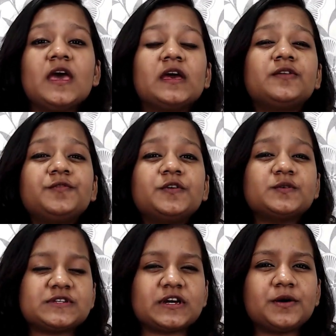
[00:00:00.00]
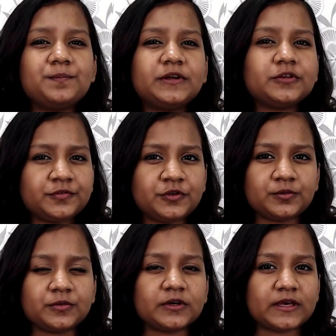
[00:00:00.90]
Infusing a bit of
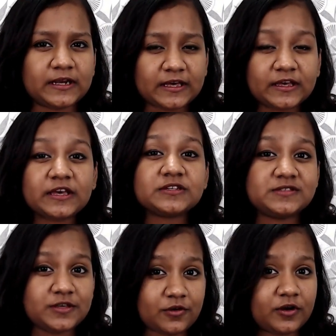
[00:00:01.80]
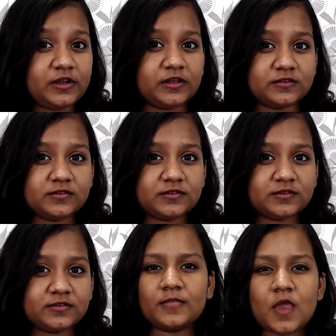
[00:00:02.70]
humor can engage the audience,